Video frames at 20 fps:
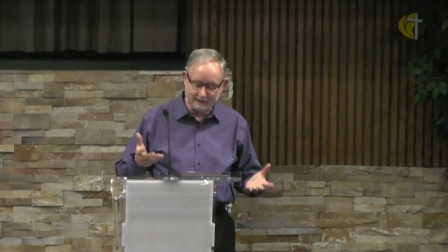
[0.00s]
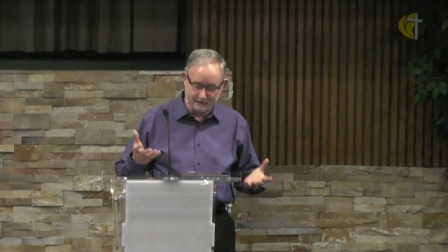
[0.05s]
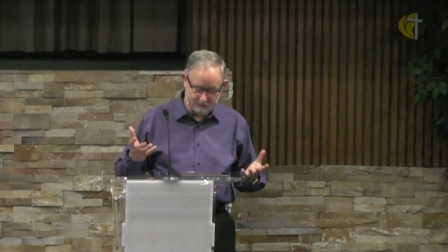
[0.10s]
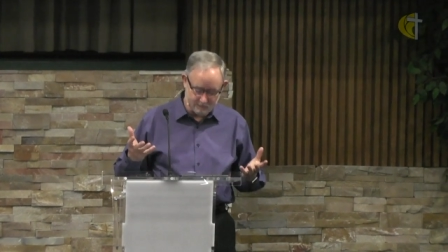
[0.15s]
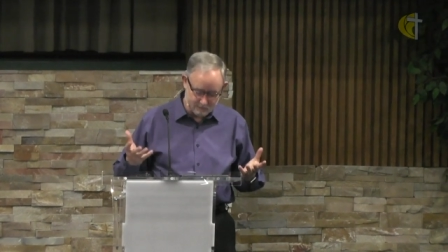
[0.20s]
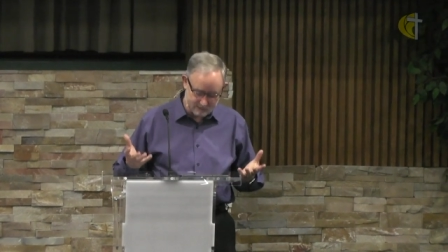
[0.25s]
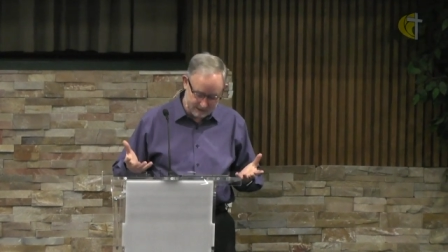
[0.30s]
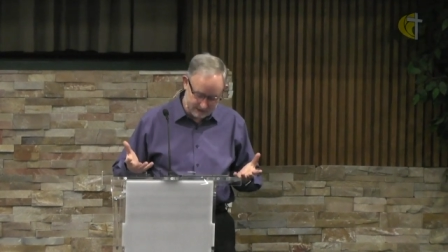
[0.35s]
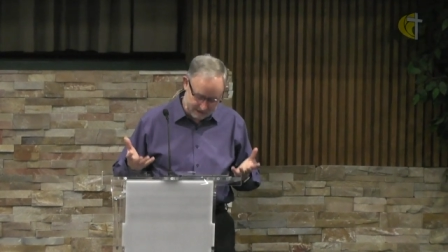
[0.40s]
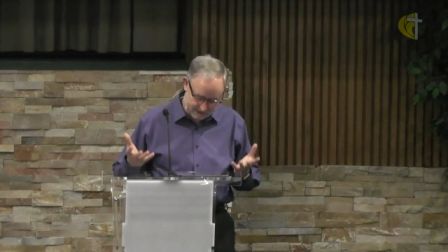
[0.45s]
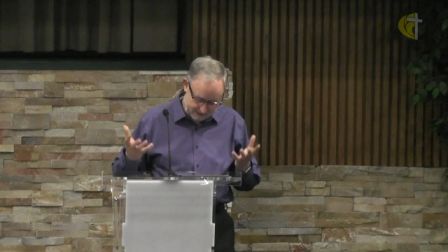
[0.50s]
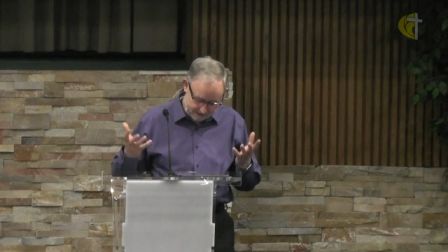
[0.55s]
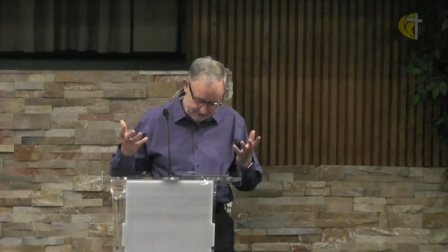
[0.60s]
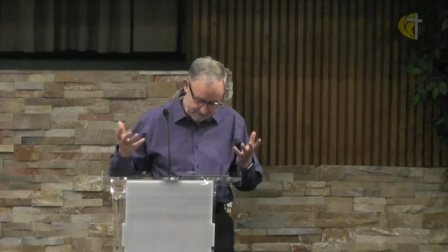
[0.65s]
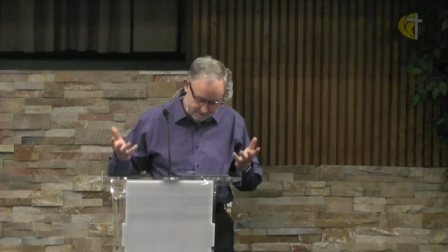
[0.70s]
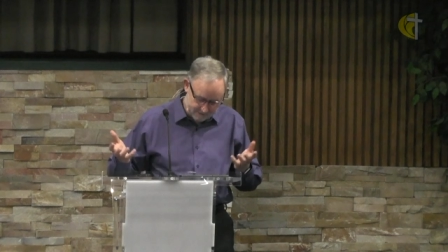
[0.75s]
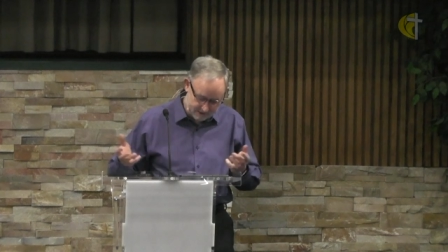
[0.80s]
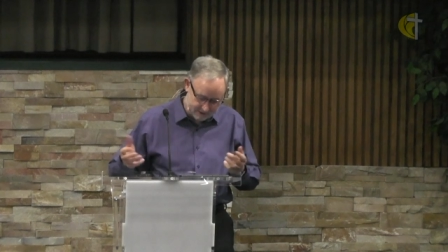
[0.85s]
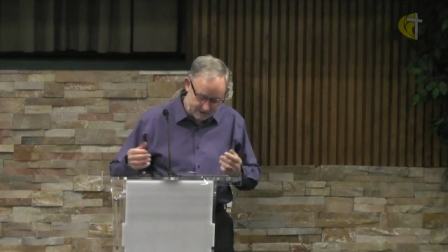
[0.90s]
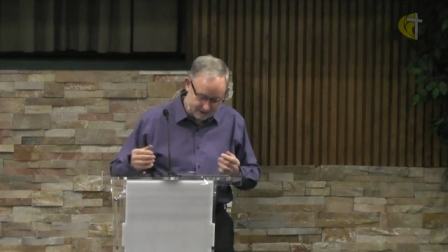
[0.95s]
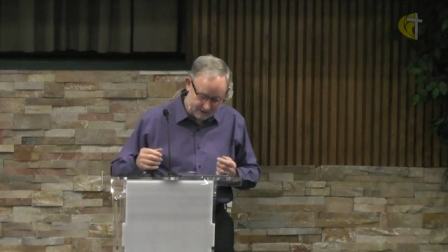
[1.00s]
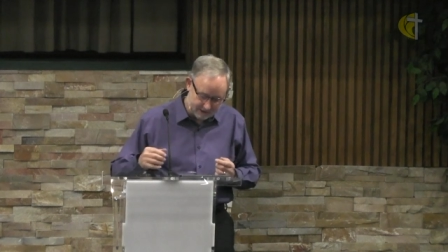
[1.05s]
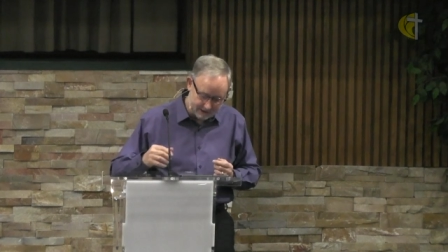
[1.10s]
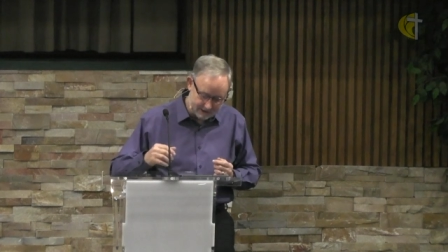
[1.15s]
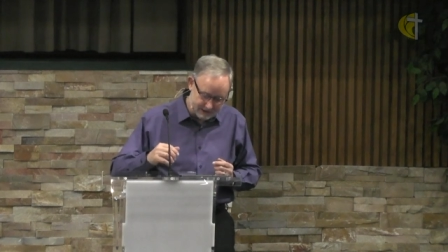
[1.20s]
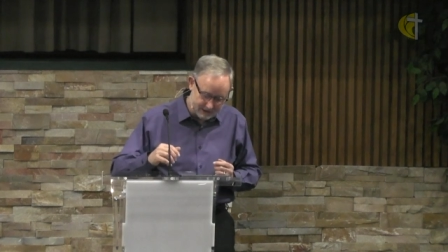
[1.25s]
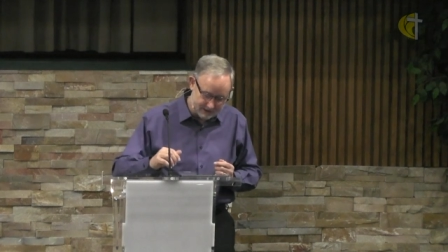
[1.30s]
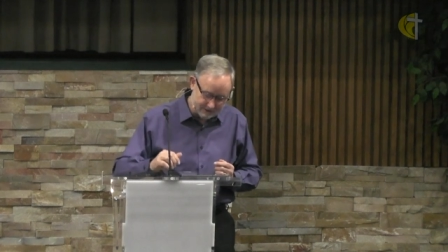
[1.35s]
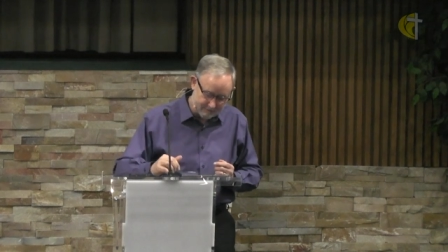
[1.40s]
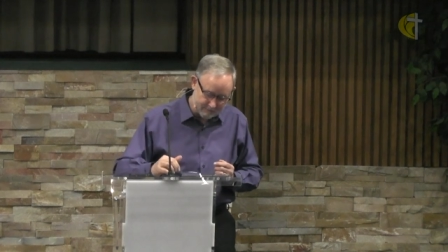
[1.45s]
and we have the
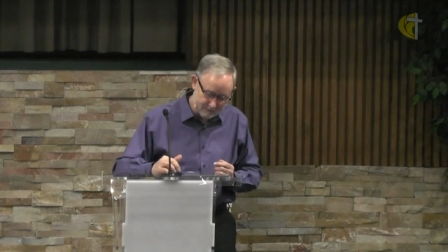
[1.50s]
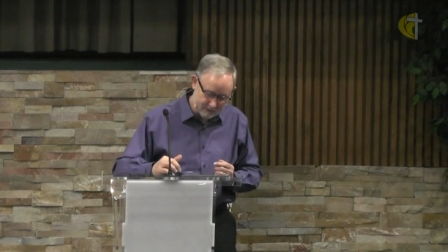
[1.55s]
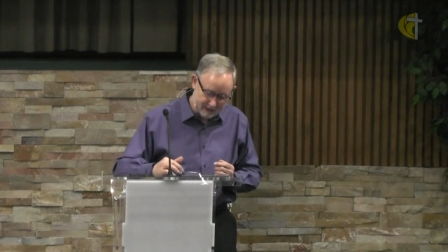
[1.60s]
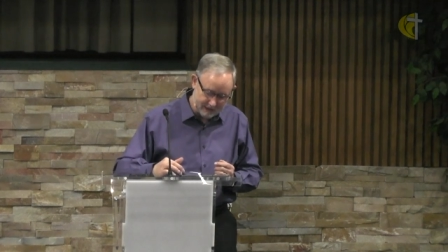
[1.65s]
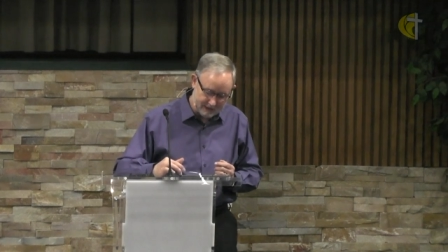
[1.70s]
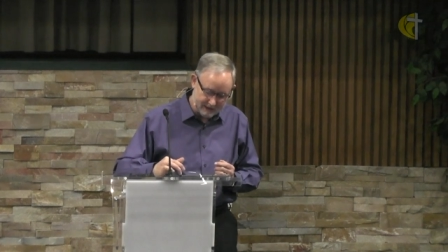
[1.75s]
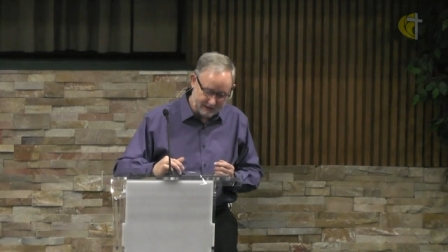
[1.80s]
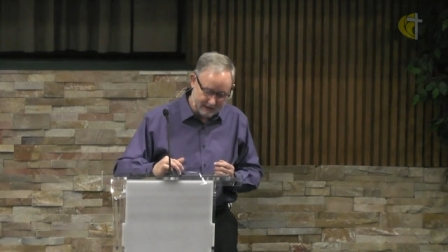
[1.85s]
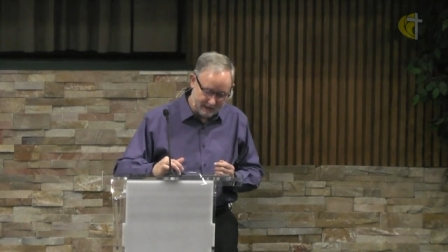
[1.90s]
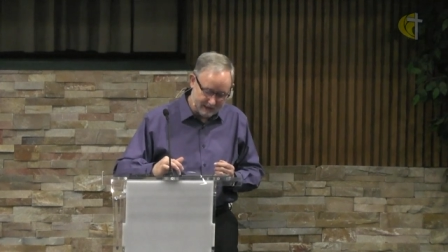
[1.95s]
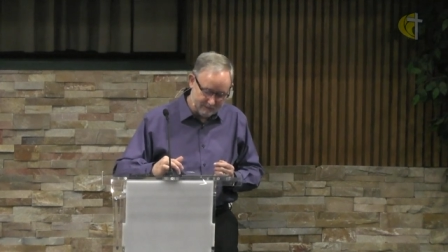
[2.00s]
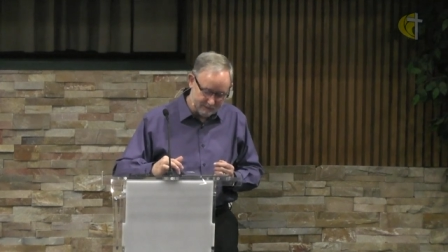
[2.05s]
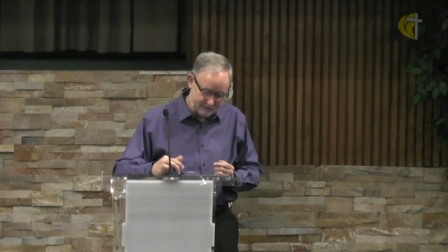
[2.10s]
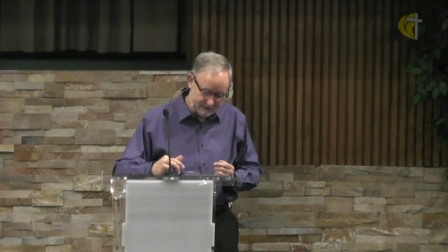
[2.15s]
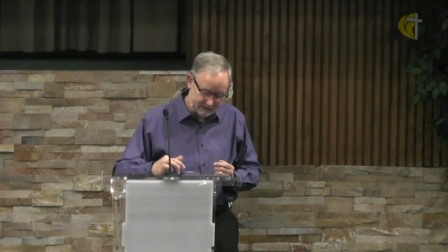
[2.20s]
odds of being able